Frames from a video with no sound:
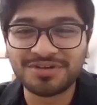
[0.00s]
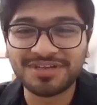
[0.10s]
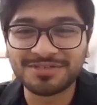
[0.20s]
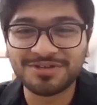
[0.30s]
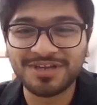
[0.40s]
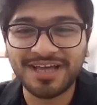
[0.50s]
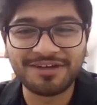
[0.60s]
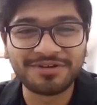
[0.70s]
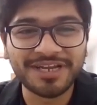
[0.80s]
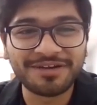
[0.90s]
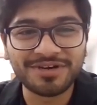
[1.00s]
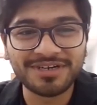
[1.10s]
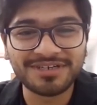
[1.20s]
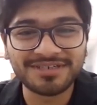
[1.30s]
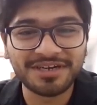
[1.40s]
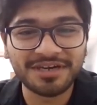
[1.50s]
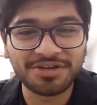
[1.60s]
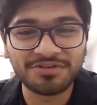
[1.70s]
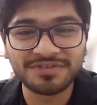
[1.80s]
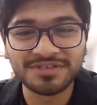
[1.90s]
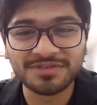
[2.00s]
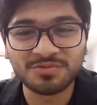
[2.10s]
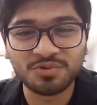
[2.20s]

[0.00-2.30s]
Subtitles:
to it as well. I have never attended any of these